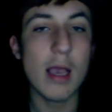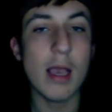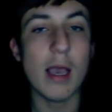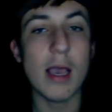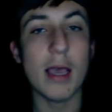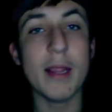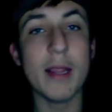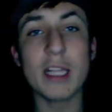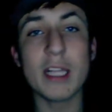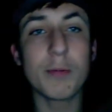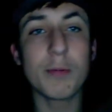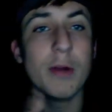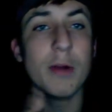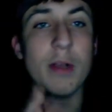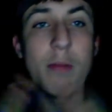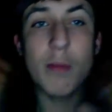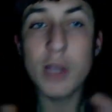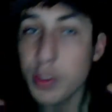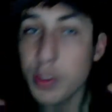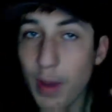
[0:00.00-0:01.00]
And that's pretty
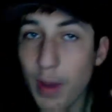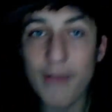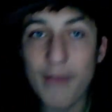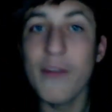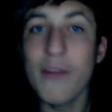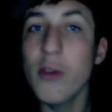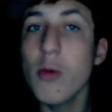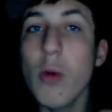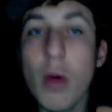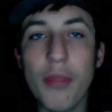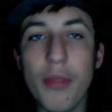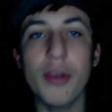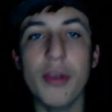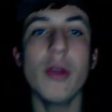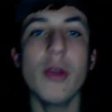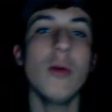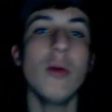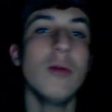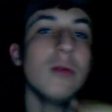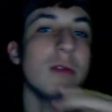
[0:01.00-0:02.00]
much my view on the
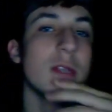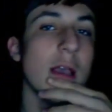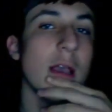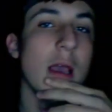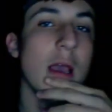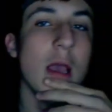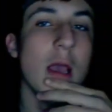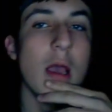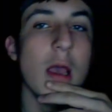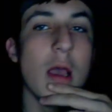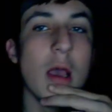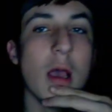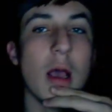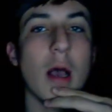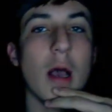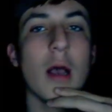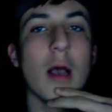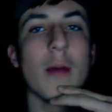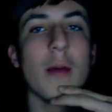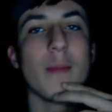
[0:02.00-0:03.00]
news.
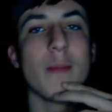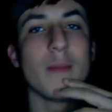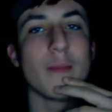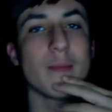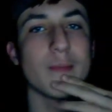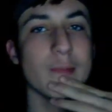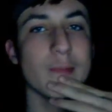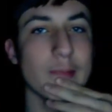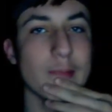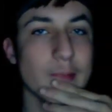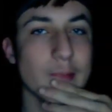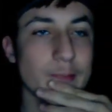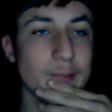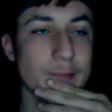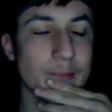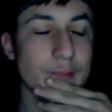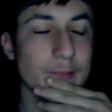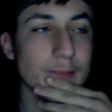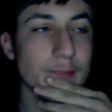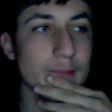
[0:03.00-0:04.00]
Um,
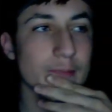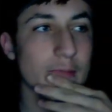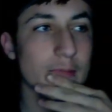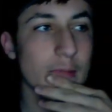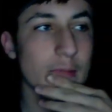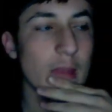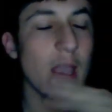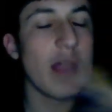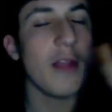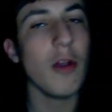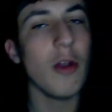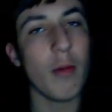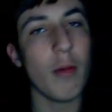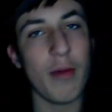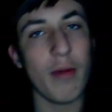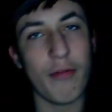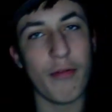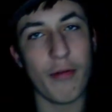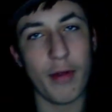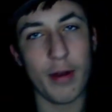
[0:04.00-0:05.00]
I know, my
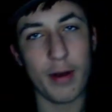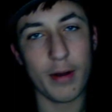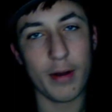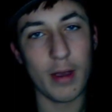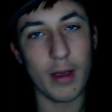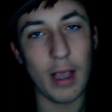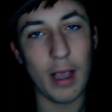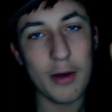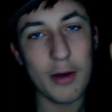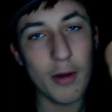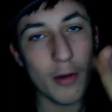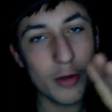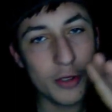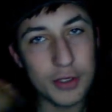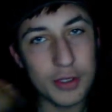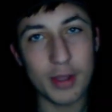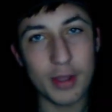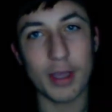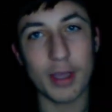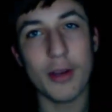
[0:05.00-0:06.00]
friend. I know what you're
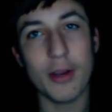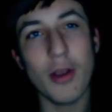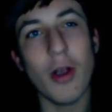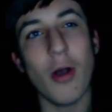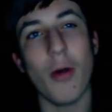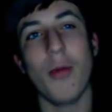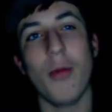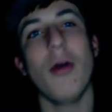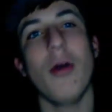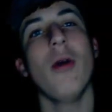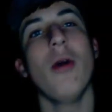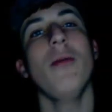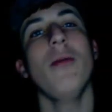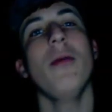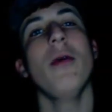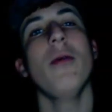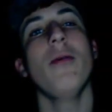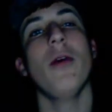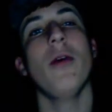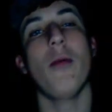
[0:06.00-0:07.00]
thinking. No, no,
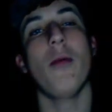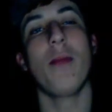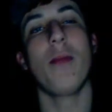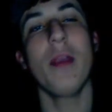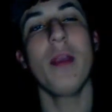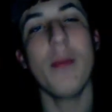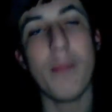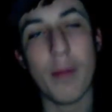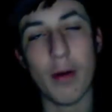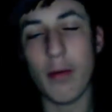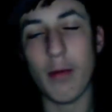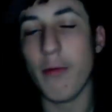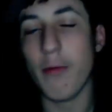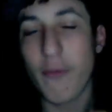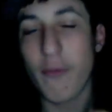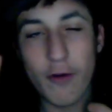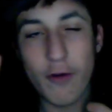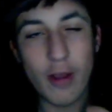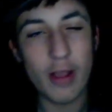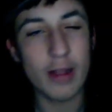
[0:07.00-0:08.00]
no, no. People,
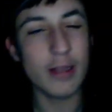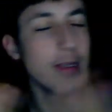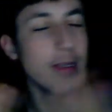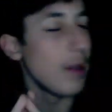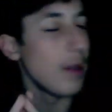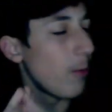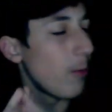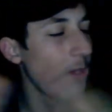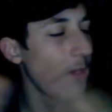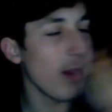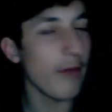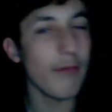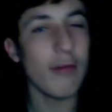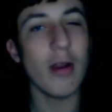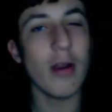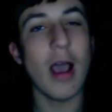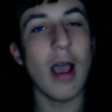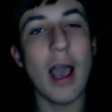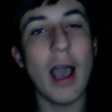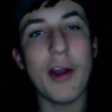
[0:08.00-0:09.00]
friends,
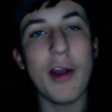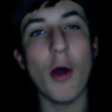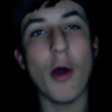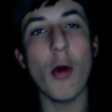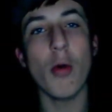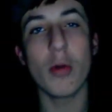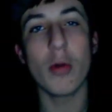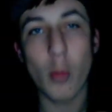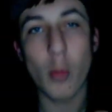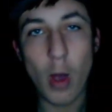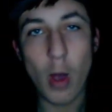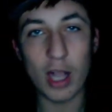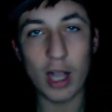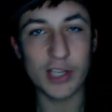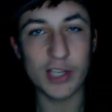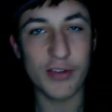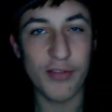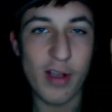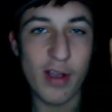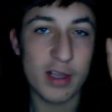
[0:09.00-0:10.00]
whatever, I don't watch
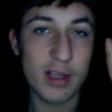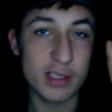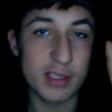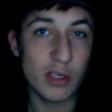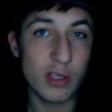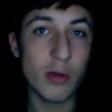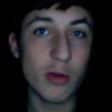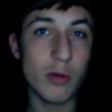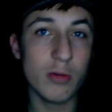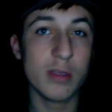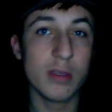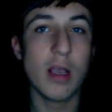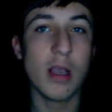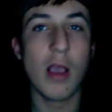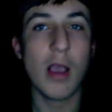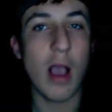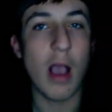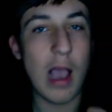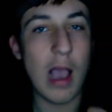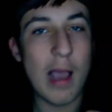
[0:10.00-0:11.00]
Fox News.
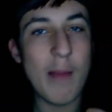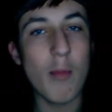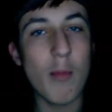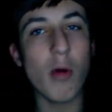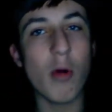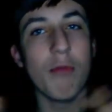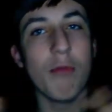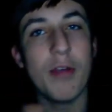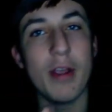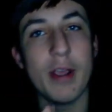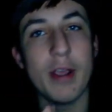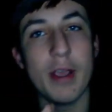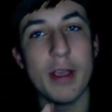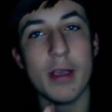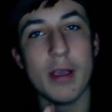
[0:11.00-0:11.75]
I'm more of a